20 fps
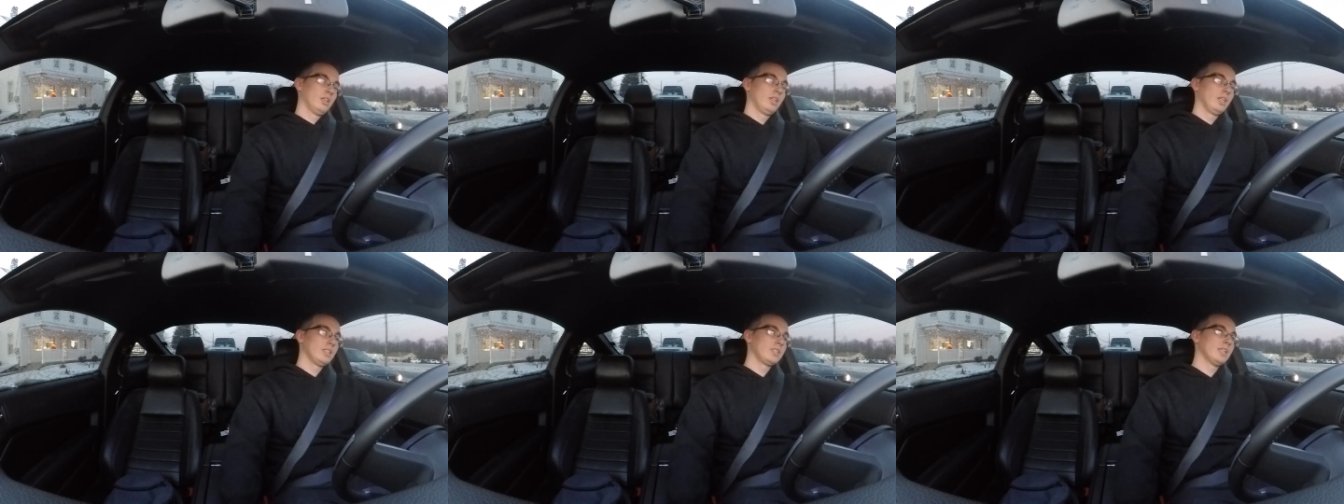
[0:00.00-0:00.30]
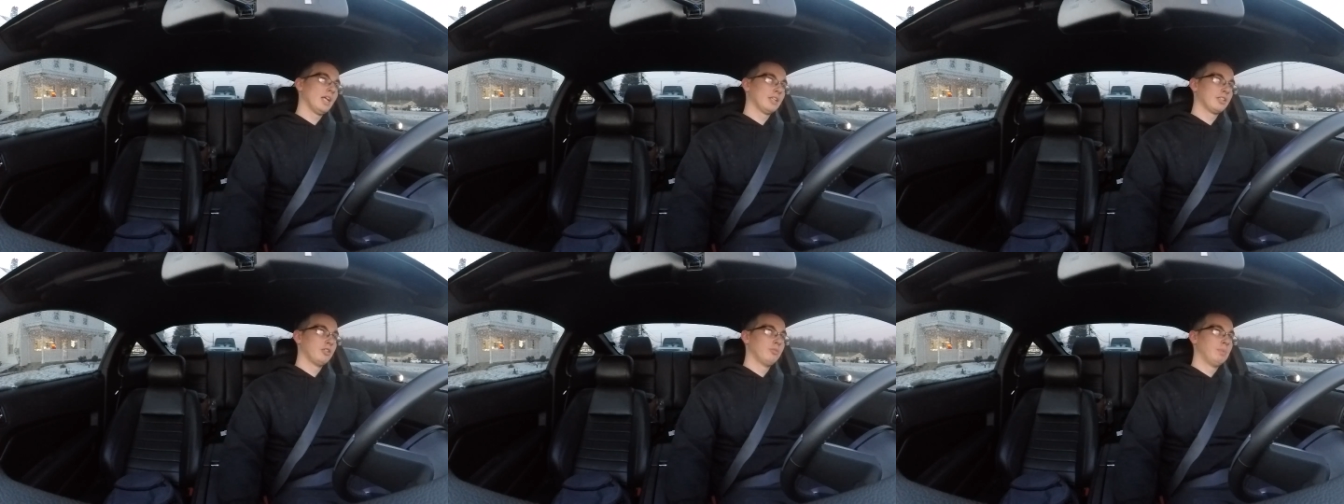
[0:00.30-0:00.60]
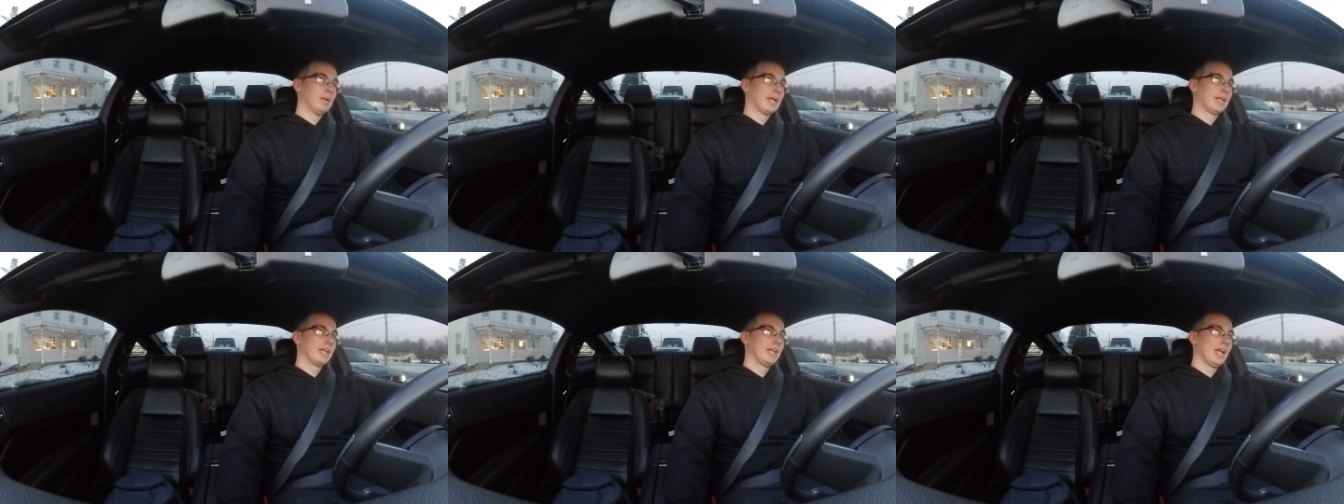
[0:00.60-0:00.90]
it's not too
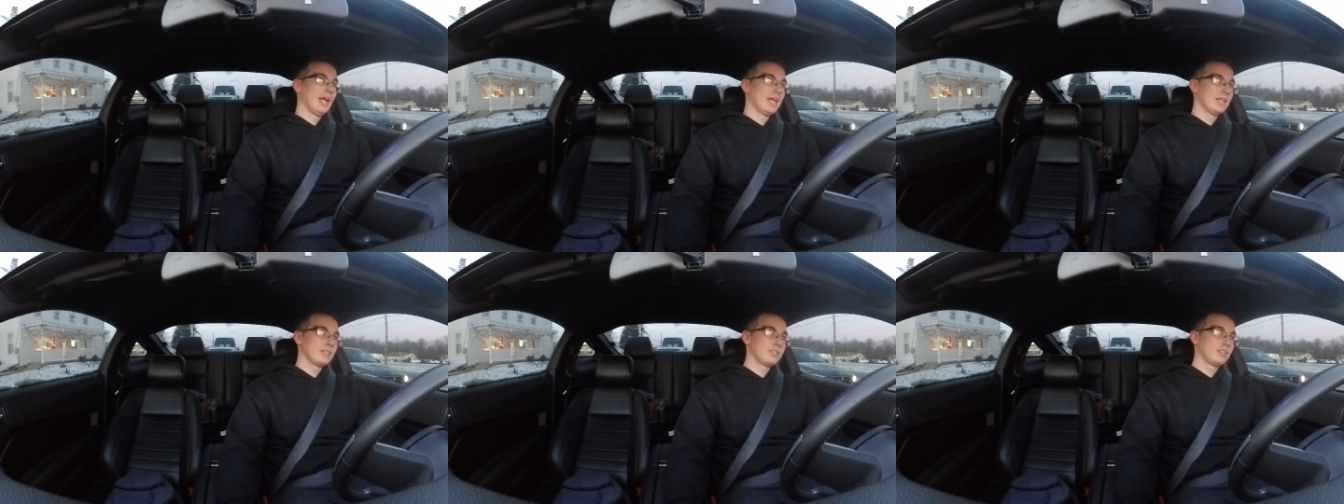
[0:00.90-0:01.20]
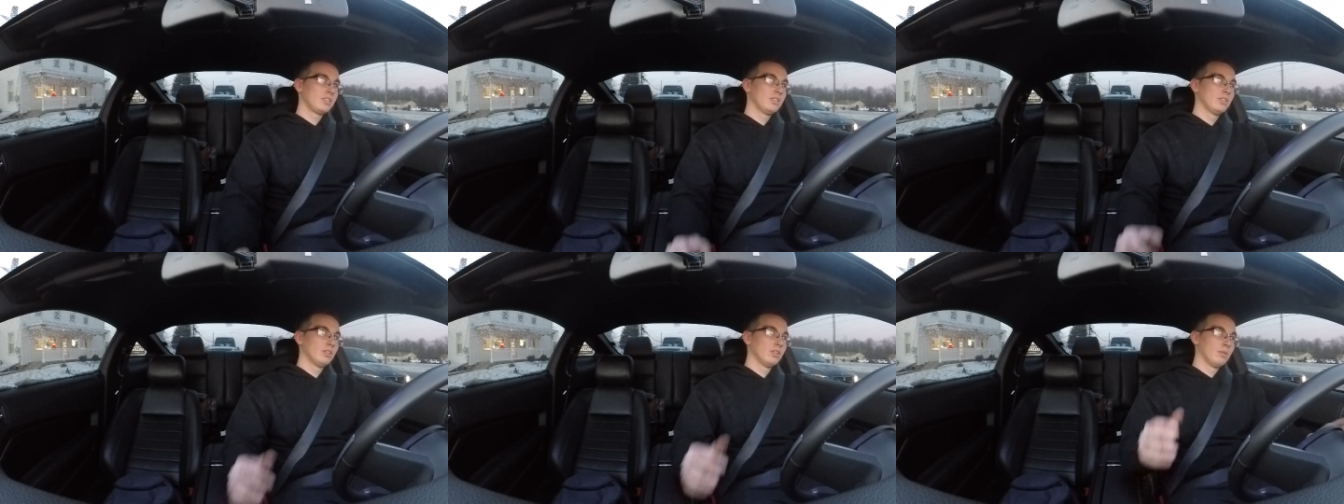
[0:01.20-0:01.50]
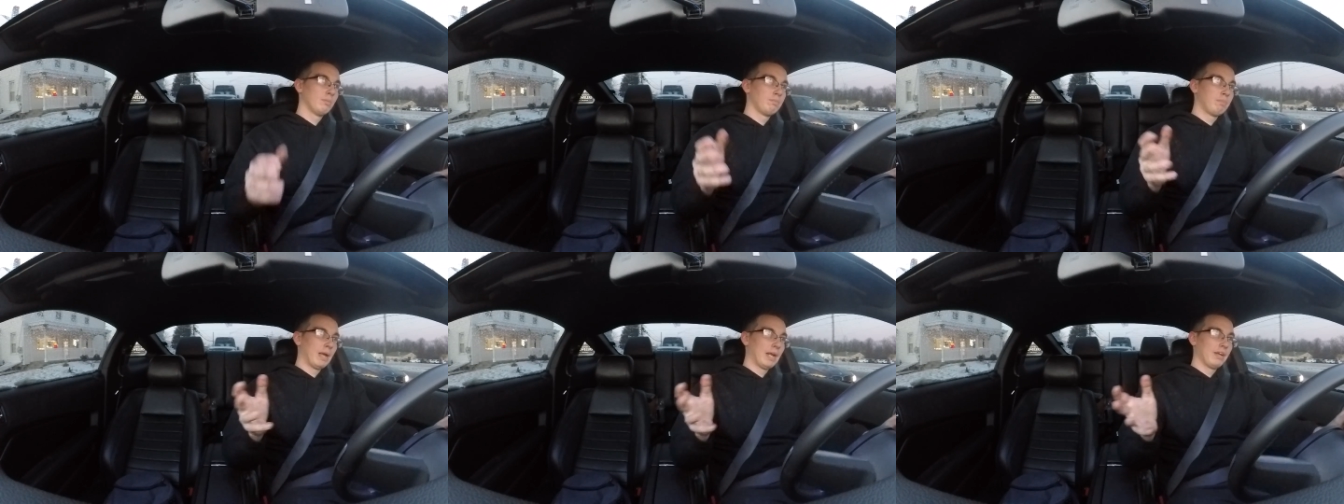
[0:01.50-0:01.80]
bad. It has
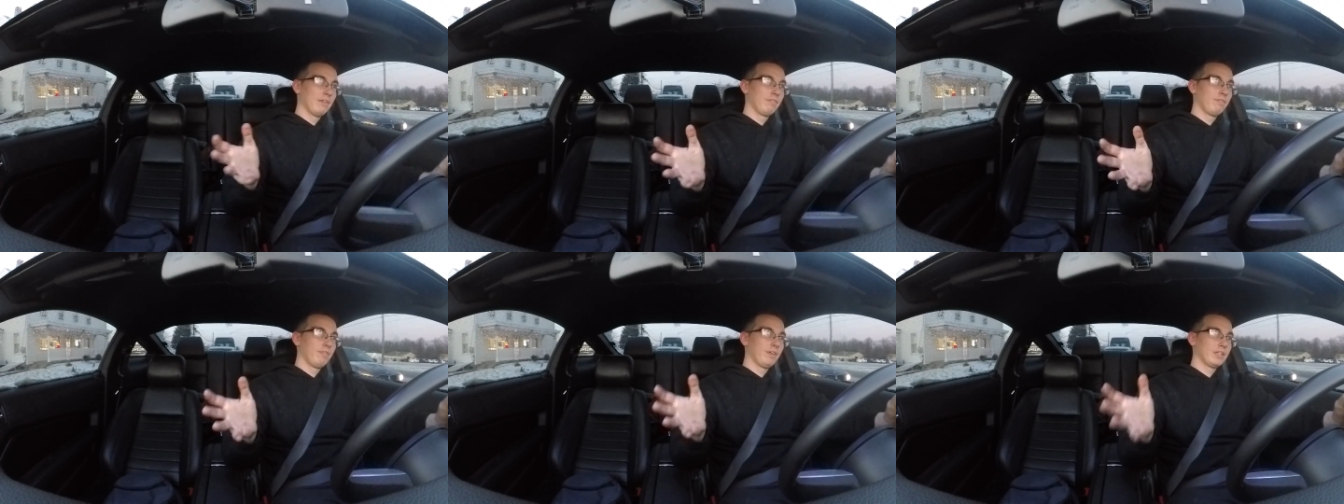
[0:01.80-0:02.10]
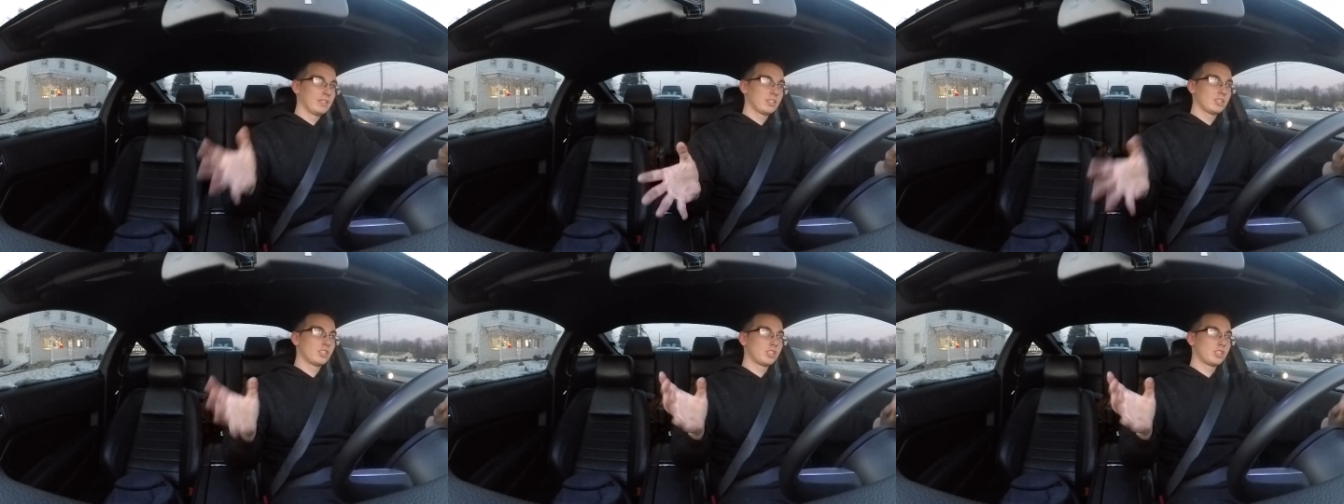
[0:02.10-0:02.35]
the benefits,